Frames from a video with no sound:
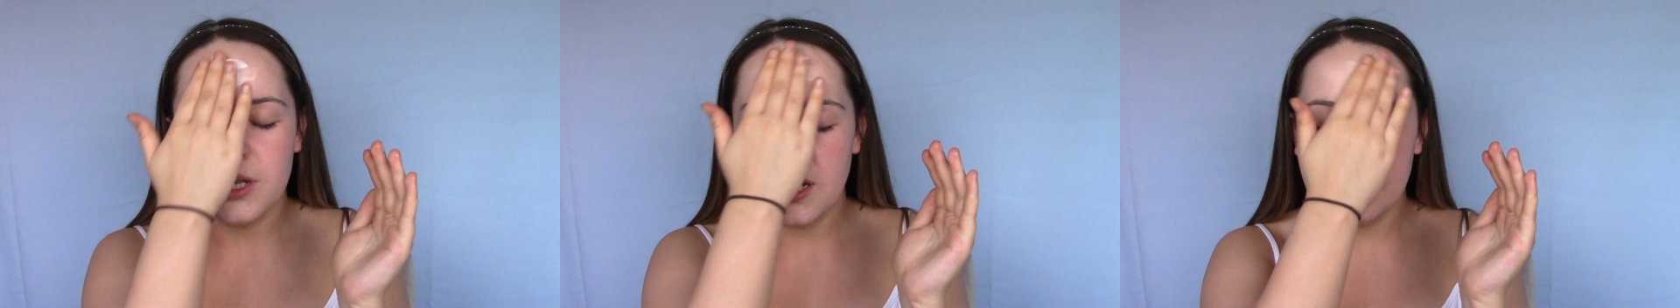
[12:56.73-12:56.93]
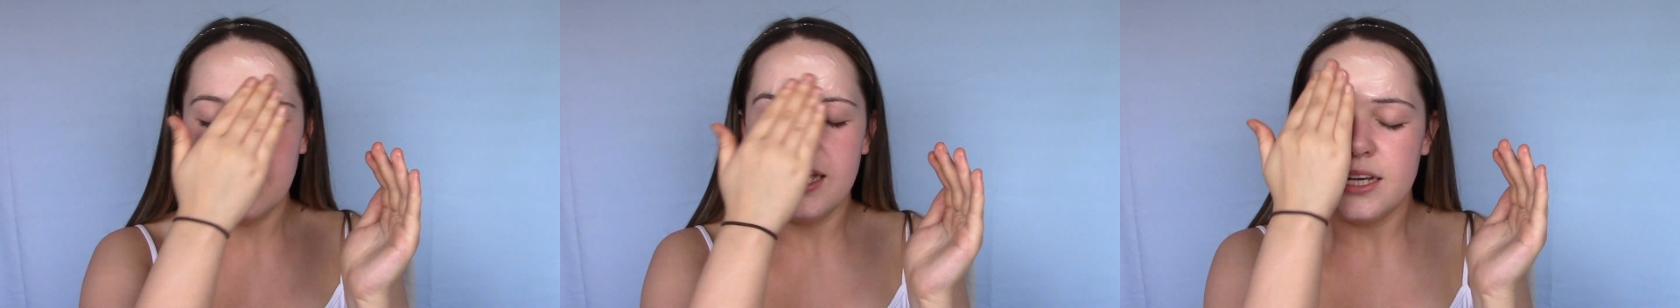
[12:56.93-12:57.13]

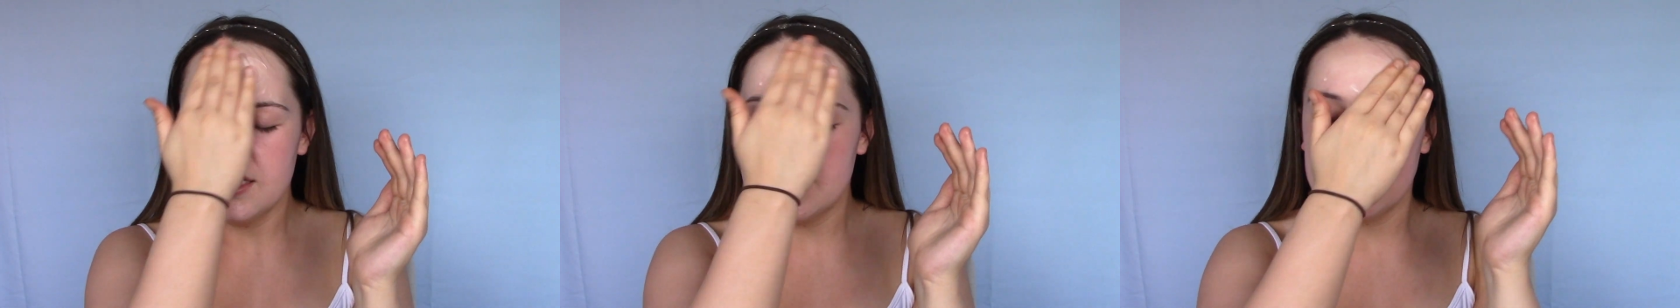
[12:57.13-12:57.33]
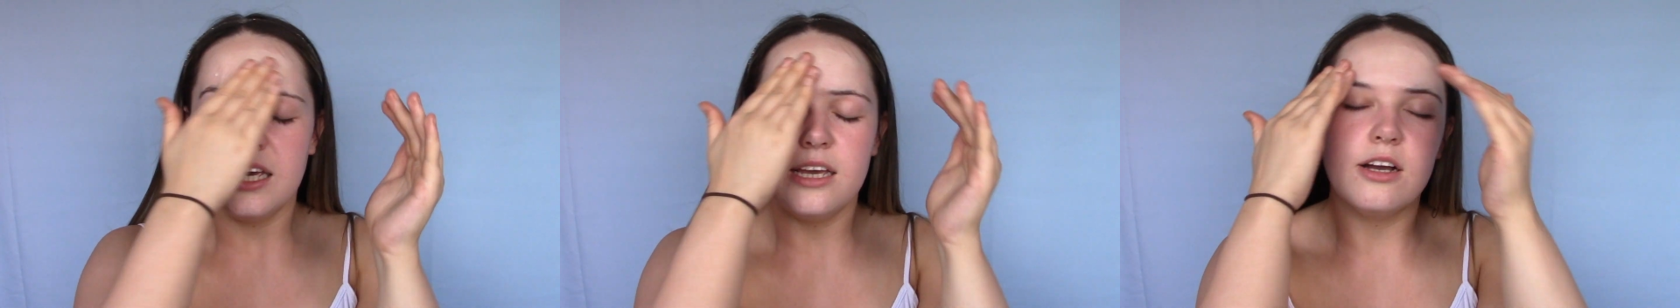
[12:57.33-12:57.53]
like it
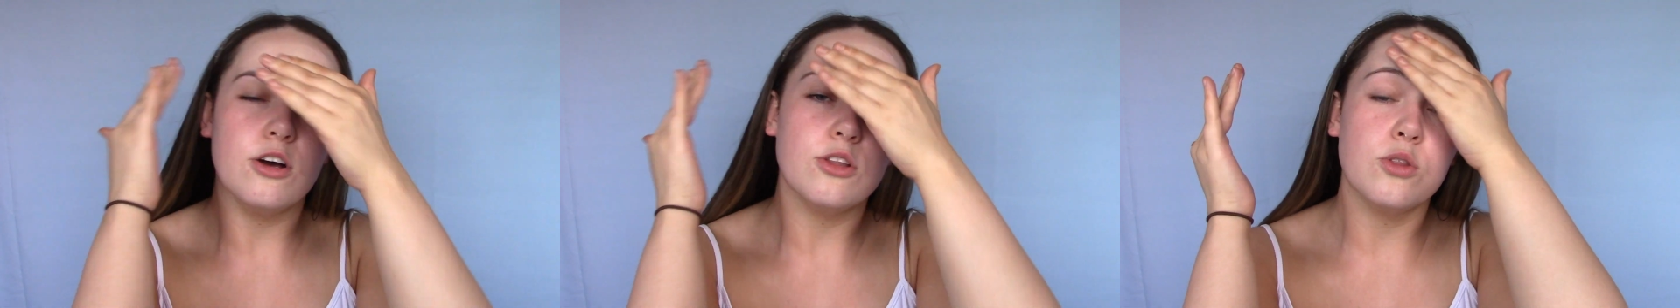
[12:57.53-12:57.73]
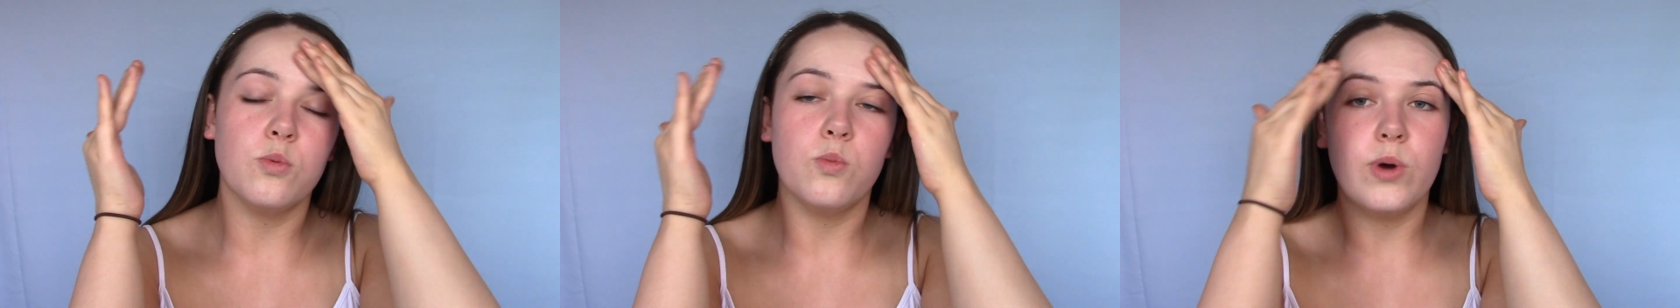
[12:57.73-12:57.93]
could take
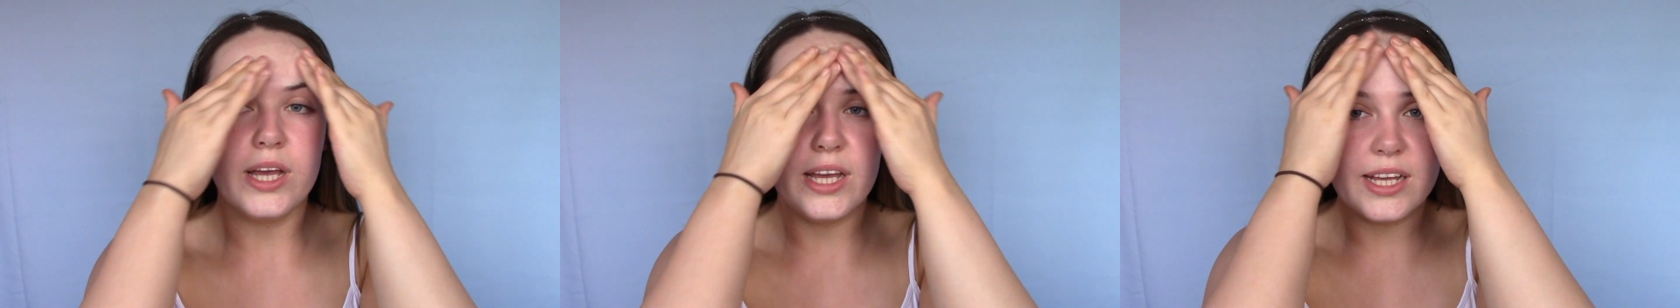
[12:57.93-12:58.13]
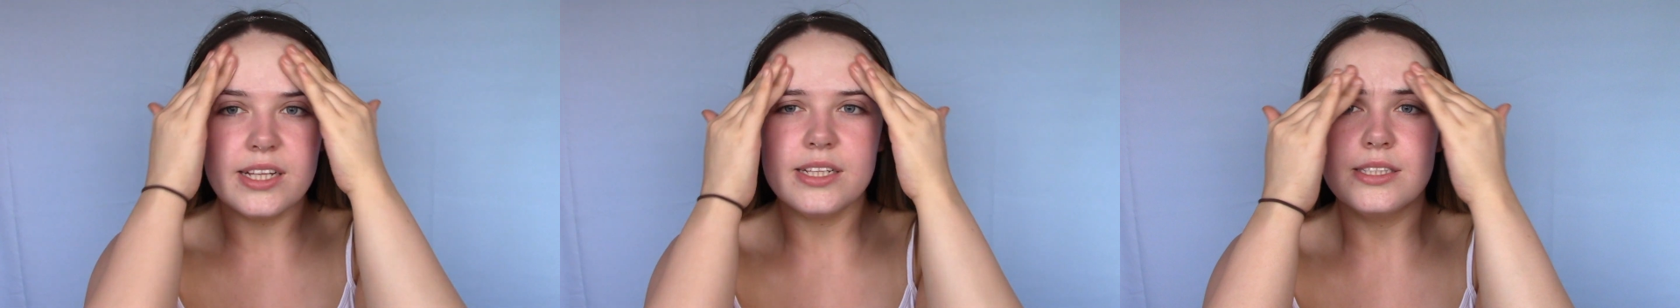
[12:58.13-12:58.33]
on the
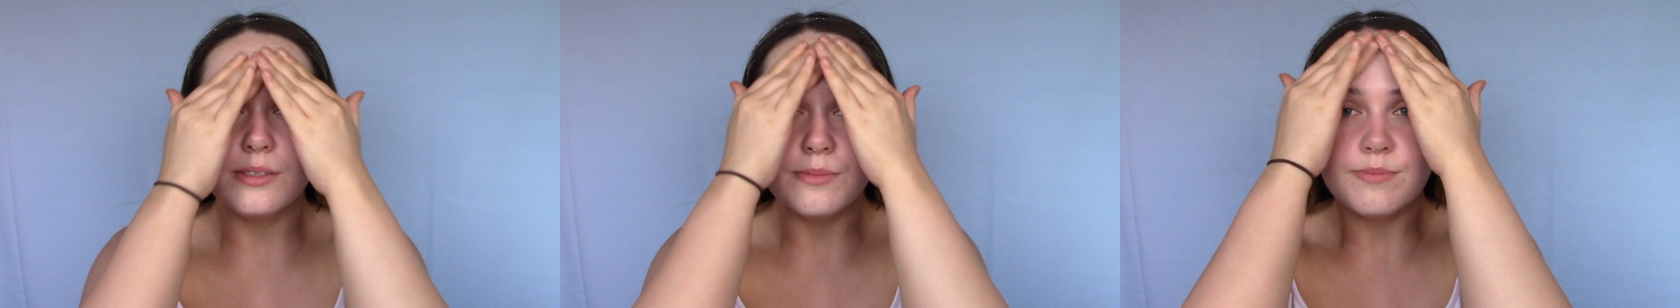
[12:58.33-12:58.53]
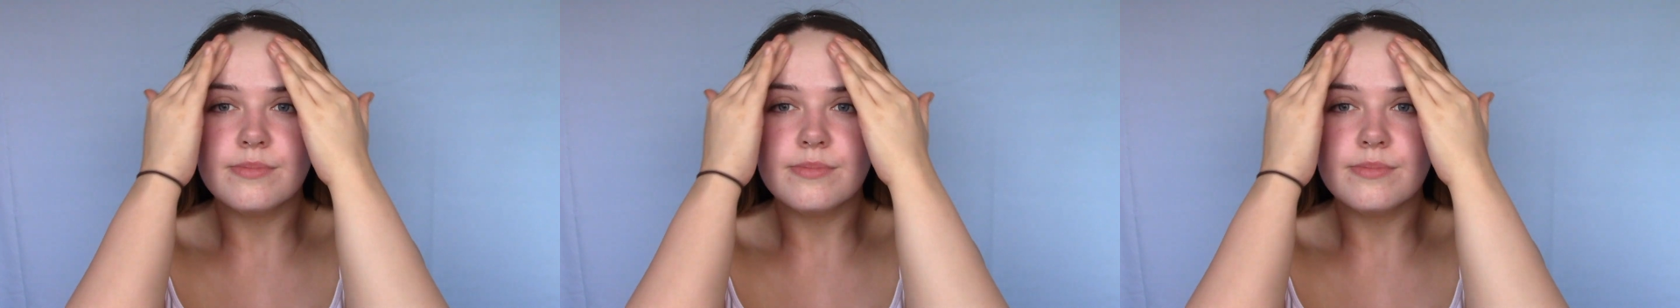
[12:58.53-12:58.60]
world.